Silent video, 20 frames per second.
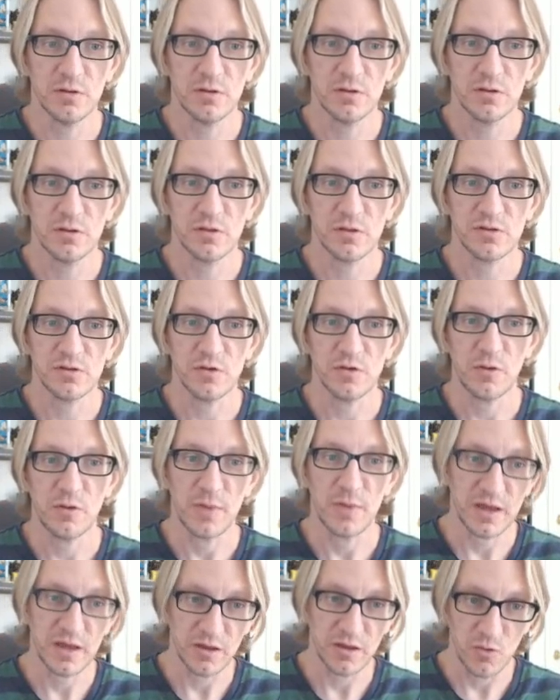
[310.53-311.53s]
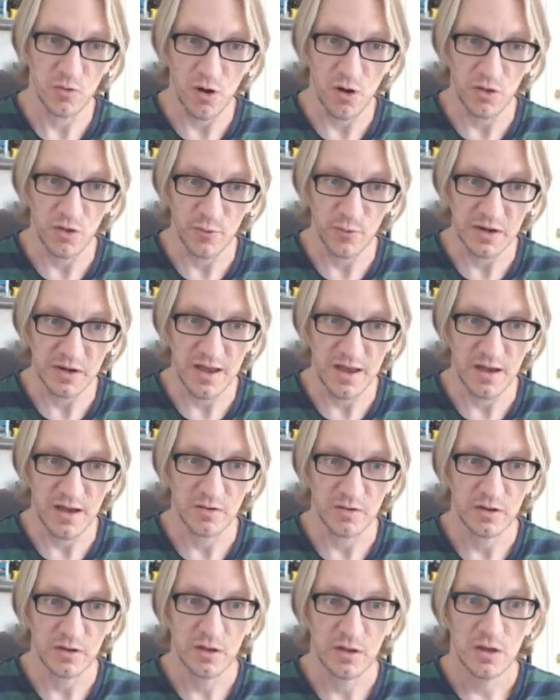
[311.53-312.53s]
So I would make it go all the way
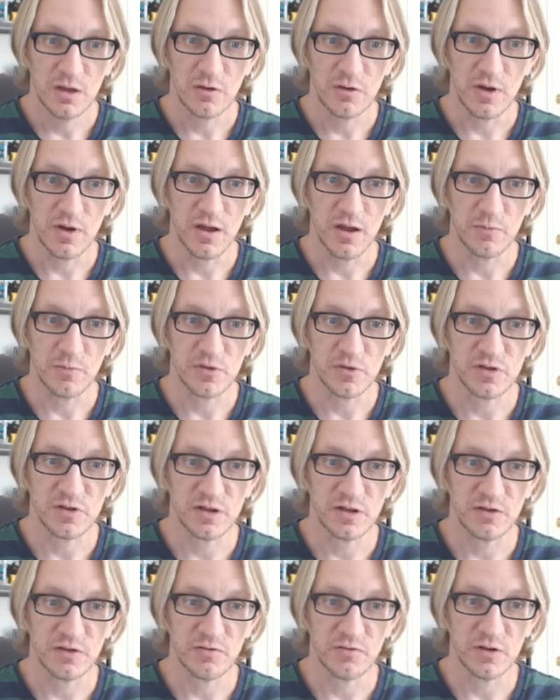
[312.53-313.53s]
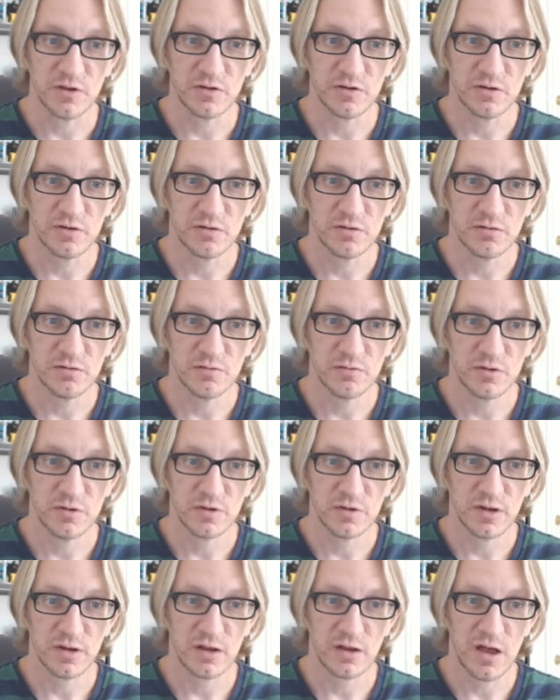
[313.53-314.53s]
down. Right now I'm just going to leave it on 0. Where do
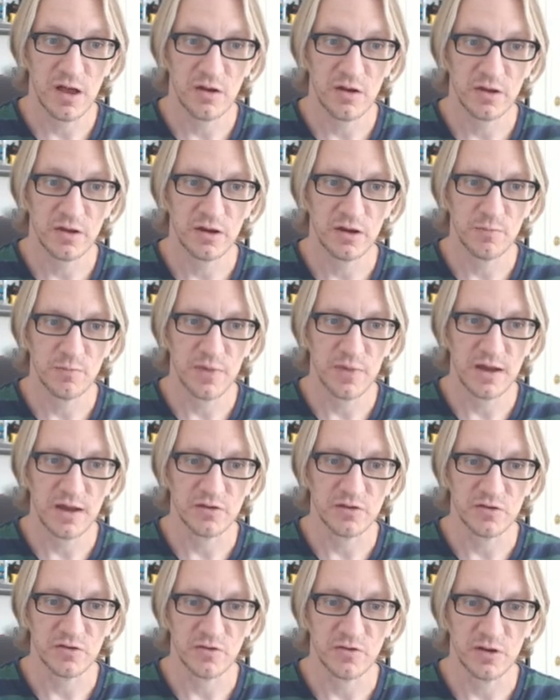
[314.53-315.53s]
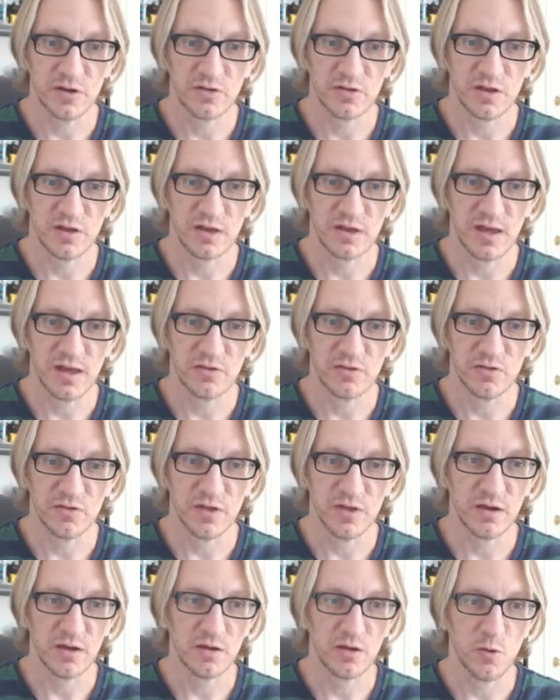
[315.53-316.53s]
I get it? How do I get it back to 0? Let's cancel
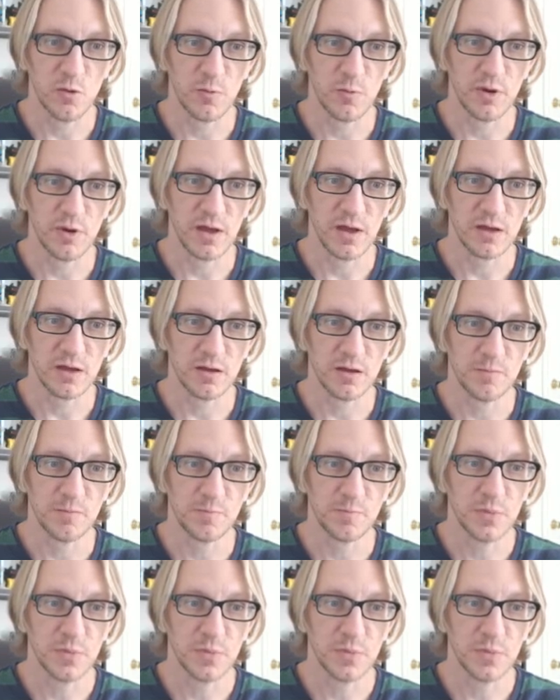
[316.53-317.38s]
that and open it back up.